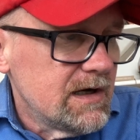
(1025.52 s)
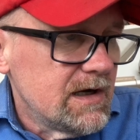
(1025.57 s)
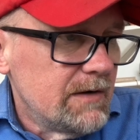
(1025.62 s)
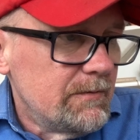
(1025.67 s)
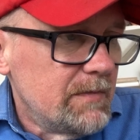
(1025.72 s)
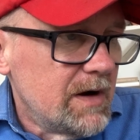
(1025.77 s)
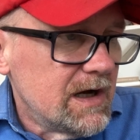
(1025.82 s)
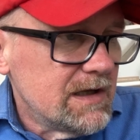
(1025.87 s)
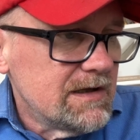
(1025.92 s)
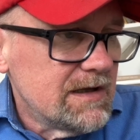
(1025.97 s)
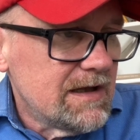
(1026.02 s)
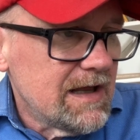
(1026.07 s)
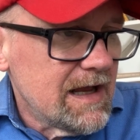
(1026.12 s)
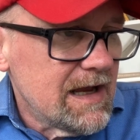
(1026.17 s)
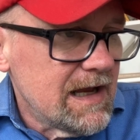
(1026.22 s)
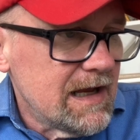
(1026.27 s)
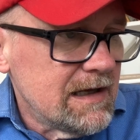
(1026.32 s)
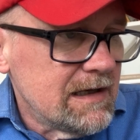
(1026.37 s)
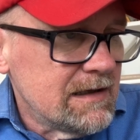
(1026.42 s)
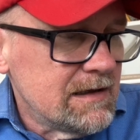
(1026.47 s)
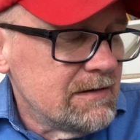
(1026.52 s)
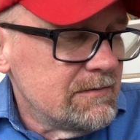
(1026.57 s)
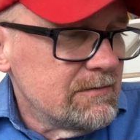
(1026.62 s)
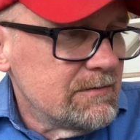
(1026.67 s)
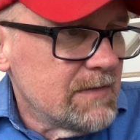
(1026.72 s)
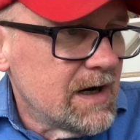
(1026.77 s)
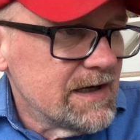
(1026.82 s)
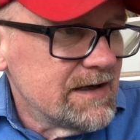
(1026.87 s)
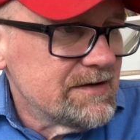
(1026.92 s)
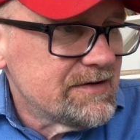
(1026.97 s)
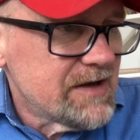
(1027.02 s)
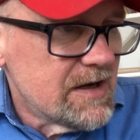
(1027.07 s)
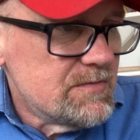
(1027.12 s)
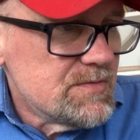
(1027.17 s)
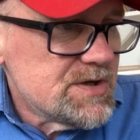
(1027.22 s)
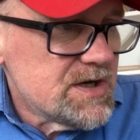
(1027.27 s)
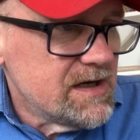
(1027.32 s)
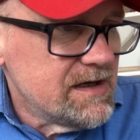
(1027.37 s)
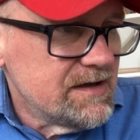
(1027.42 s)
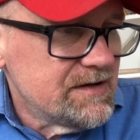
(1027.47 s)
but then my
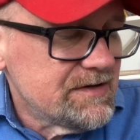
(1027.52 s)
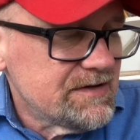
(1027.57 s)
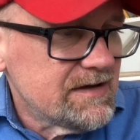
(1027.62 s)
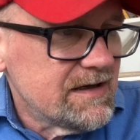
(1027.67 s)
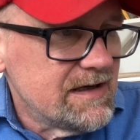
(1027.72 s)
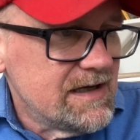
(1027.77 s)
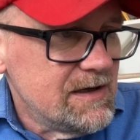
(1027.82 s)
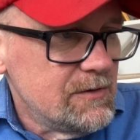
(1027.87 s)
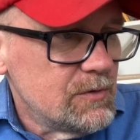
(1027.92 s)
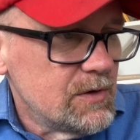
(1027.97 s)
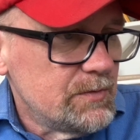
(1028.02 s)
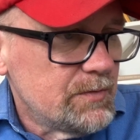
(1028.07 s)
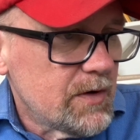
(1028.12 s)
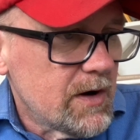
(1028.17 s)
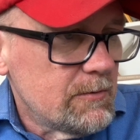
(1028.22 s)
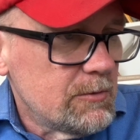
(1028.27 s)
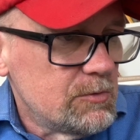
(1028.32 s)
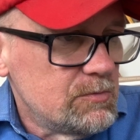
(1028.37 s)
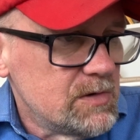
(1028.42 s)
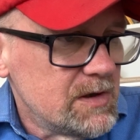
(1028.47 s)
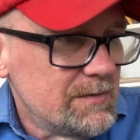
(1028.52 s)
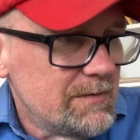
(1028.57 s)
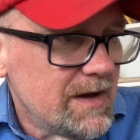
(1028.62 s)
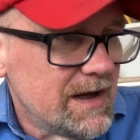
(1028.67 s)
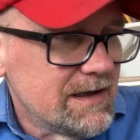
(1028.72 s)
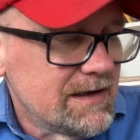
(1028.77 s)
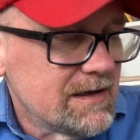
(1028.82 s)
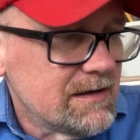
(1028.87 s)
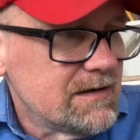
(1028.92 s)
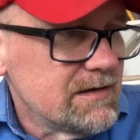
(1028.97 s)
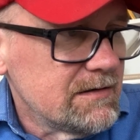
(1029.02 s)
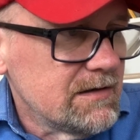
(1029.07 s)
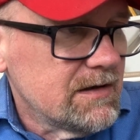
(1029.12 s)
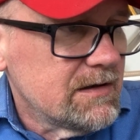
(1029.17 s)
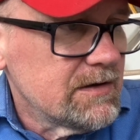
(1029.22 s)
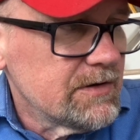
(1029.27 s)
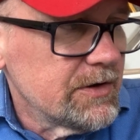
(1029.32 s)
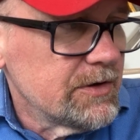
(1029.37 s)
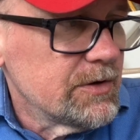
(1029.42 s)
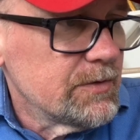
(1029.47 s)
assumption is that he would probably make it
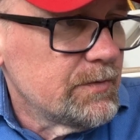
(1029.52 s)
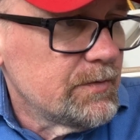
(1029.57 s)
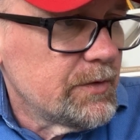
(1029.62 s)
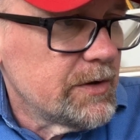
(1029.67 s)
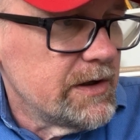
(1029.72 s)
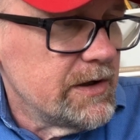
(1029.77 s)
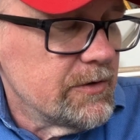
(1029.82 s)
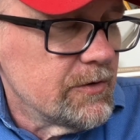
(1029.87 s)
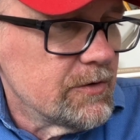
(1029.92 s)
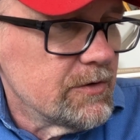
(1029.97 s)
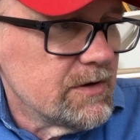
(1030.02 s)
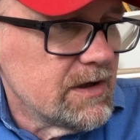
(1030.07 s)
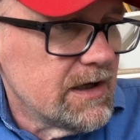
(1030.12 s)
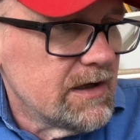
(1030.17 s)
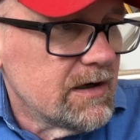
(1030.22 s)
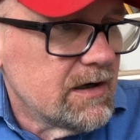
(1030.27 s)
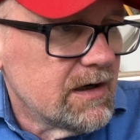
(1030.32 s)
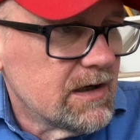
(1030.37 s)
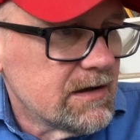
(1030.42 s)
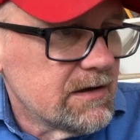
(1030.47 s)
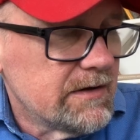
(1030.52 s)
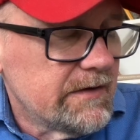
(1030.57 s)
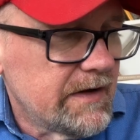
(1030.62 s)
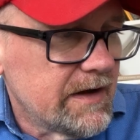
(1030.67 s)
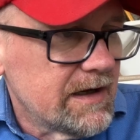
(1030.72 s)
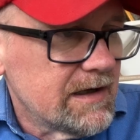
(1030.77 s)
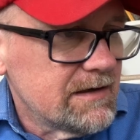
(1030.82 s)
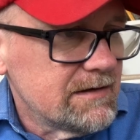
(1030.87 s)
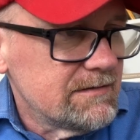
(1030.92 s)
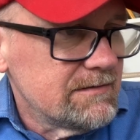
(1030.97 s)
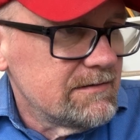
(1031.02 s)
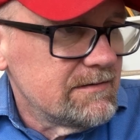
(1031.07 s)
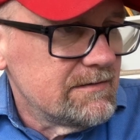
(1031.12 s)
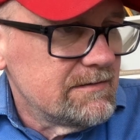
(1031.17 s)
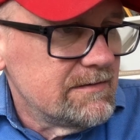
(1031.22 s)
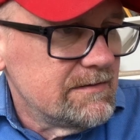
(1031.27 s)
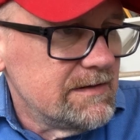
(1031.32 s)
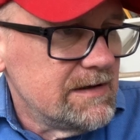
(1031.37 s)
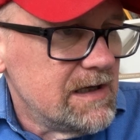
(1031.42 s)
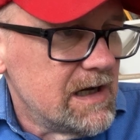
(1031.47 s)
clear pretty early on that,
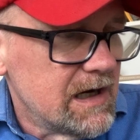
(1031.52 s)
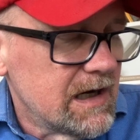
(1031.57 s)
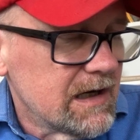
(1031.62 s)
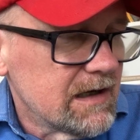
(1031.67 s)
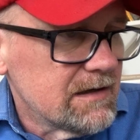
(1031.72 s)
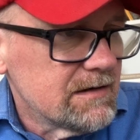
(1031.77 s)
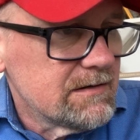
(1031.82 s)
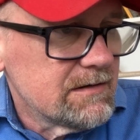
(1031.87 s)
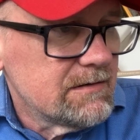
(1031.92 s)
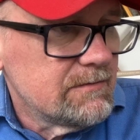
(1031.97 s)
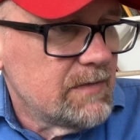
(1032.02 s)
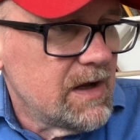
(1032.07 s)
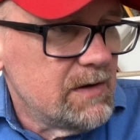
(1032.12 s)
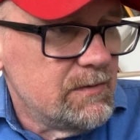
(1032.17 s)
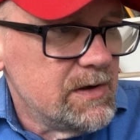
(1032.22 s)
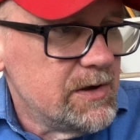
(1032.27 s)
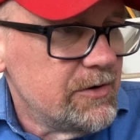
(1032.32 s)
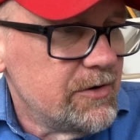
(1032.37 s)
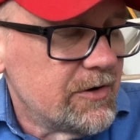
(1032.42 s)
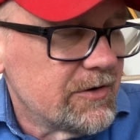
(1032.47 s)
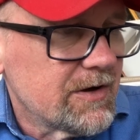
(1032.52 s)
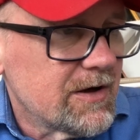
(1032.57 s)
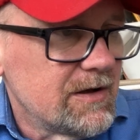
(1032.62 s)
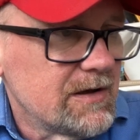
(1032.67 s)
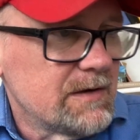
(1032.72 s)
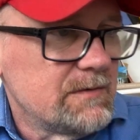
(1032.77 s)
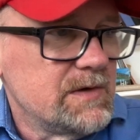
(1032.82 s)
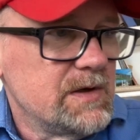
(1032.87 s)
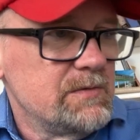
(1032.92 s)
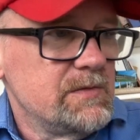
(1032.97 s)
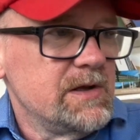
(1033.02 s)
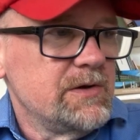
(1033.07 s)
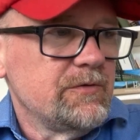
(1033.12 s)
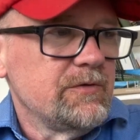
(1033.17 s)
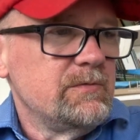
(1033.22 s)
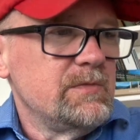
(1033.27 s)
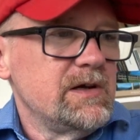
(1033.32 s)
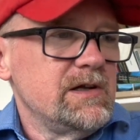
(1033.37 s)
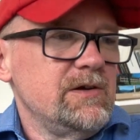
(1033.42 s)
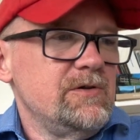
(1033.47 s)
yeah, maybe you don't call him
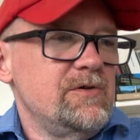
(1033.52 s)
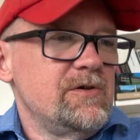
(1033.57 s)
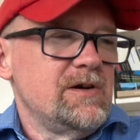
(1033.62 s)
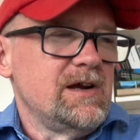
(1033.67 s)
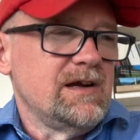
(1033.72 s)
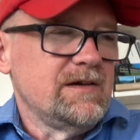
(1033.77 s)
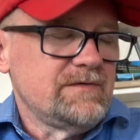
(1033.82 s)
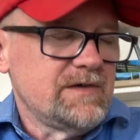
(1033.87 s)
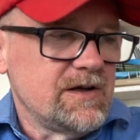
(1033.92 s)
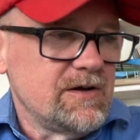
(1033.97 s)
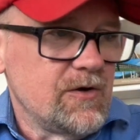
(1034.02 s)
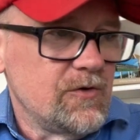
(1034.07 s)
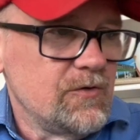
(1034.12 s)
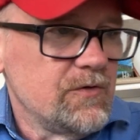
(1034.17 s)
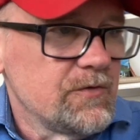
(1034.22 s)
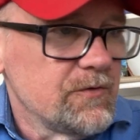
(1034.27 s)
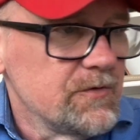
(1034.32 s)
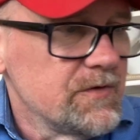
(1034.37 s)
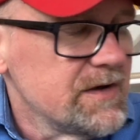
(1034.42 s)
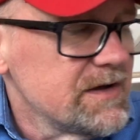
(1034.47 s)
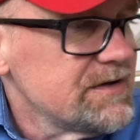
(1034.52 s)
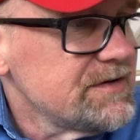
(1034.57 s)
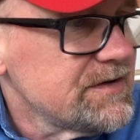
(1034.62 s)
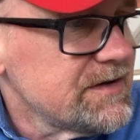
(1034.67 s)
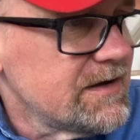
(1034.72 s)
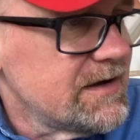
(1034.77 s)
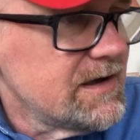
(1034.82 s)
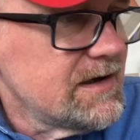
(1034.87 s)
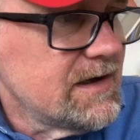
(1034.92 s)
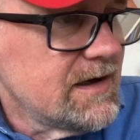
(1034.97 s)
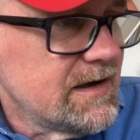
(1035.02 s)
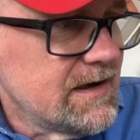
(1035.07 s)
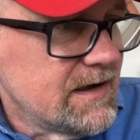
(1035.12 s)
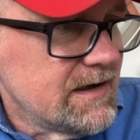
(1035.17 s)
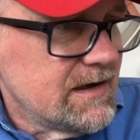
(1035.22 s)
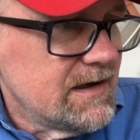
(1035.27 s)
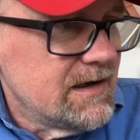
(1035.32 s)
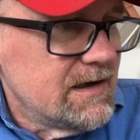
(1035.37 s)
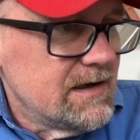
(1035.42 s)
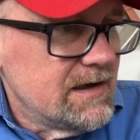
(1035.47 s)
Dmitri, but you don't have to go through this
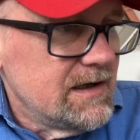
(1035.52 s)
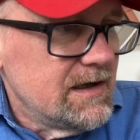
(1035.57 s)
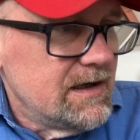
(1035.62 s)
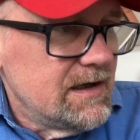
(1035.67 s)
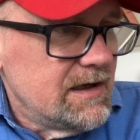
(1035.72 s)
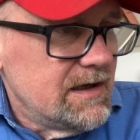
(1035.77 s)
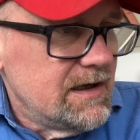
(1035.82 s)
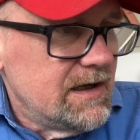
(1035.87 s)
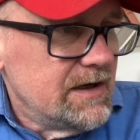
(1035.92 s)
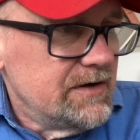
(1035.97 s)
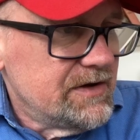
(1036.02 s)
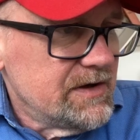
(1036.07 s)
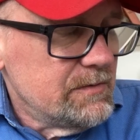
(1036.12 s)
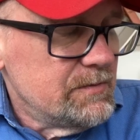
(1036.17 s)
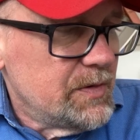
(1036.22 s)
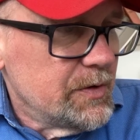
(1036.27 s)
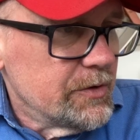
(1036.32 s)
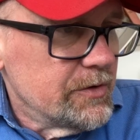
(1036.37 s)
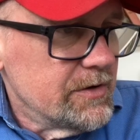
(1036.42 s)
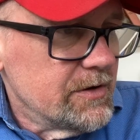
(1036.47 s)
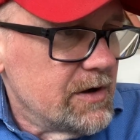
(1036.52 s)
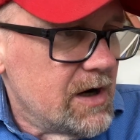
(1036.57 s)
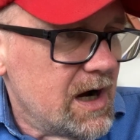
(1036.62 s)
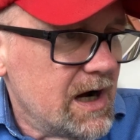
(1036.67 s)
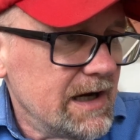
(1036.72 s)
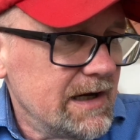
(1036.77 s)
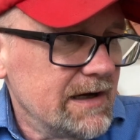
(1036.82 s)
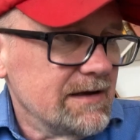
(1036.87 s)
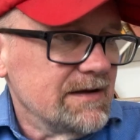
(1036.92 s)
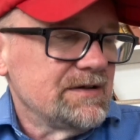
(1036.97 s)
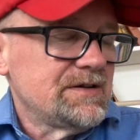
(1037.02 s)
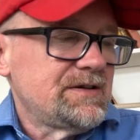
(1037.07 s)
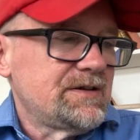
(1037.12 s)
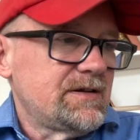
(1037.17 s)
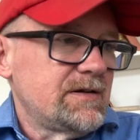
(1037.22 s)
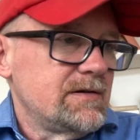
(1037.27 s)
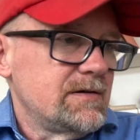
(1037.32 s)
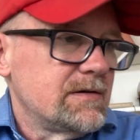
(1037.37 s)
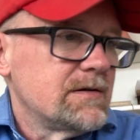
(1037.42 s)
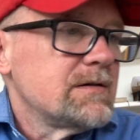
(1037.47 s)
His Imperial
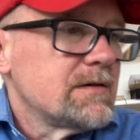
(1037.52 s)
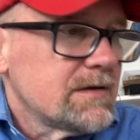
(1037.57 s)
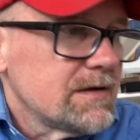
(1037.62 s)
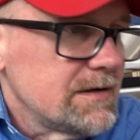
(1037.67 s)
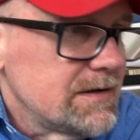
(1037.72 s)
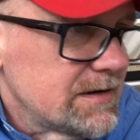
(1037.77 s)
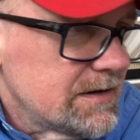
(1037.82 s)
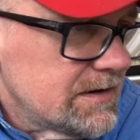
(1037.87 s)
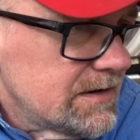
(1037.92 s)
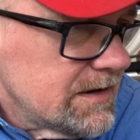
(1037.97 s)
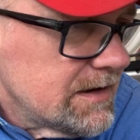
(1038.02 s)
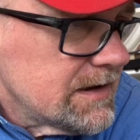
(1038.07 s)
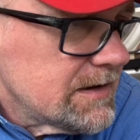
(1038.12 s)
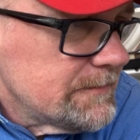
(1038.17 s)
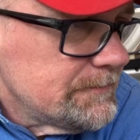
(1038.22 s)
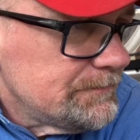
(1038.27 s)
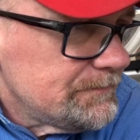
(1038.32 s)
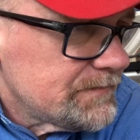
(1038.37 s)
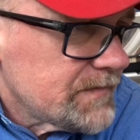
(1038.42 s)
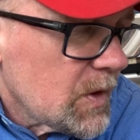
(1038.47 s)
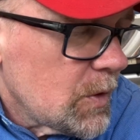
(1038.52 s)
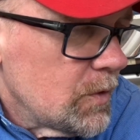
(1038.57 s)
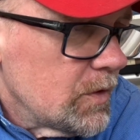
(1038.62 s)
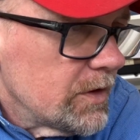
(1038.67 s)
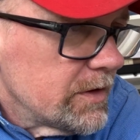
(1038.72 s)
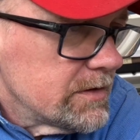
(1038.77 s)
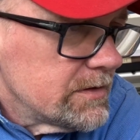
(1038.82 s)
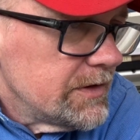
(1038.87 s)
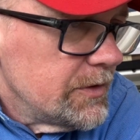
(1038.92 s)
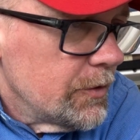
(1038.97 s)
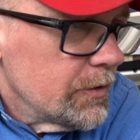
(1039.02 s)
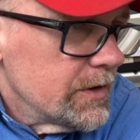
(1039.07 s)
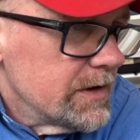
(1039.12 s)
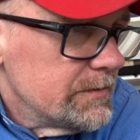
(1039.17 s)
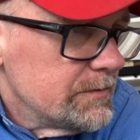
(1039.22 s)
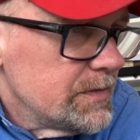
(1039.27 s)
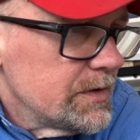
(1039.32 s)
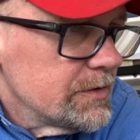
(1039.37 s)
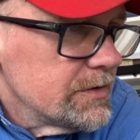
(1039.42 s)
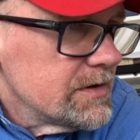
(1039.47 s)
Highness kind of thing, or Your
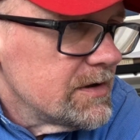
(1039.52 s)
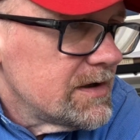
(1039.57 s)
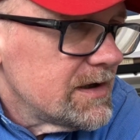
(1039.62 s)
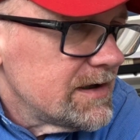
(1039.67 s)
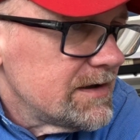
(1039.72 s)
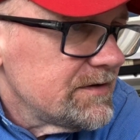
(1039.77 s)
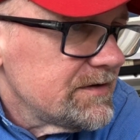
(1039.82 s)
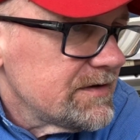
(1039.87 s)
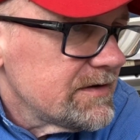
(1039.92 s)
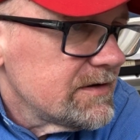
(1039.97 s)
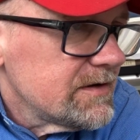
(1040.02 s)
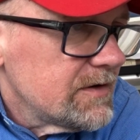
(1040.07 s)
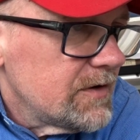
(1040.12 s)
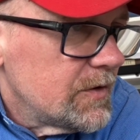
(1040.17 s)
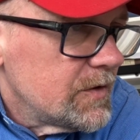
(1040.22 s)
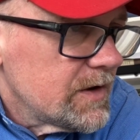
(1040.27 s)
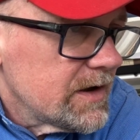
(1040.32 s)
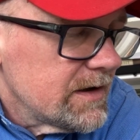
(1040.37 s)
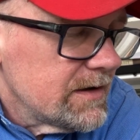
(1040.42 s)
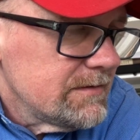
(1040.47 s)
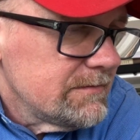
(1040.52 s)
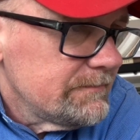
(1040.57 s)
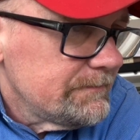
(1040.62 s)
Imperial Highness. Okay.